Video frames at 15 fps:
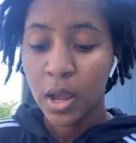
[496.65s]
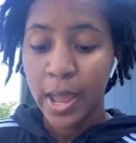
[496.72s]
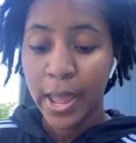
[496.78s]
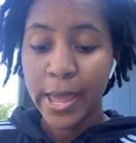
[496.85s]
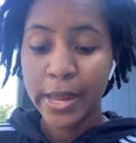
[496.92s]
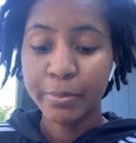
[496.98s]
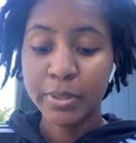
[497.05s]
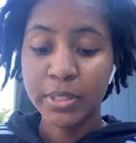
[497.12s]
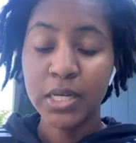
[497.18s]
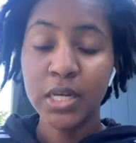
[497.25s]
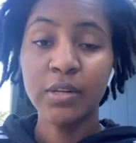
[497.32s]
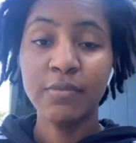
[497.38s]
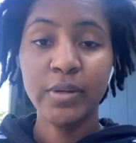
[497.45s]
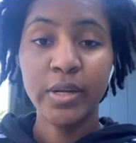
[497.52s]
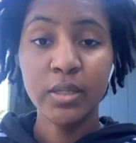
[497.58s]
add a
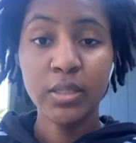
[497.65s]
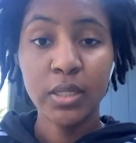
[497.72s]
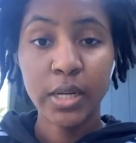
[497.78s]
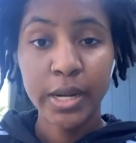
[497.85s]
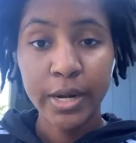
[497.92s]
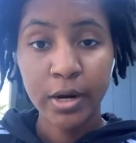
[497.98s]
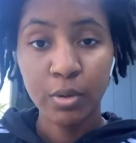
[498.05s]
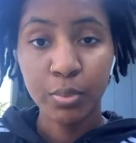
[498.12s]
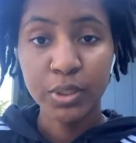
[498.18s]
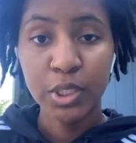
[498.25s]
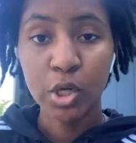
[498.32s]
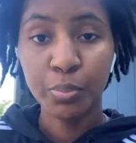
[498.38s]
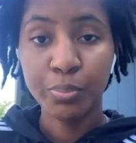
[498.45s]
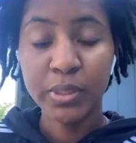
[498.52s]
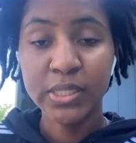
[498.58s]
protective layer to their hair, which
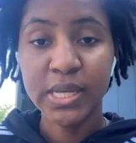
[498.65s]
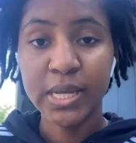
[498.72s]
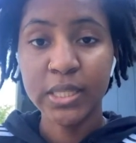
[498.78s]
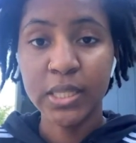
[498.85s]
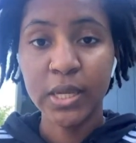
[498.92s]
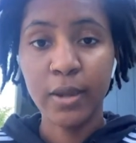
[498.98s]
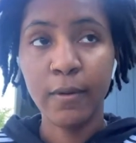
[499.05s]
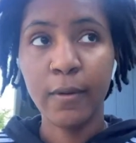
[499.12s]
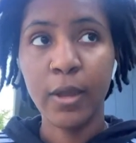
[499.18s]
help protect it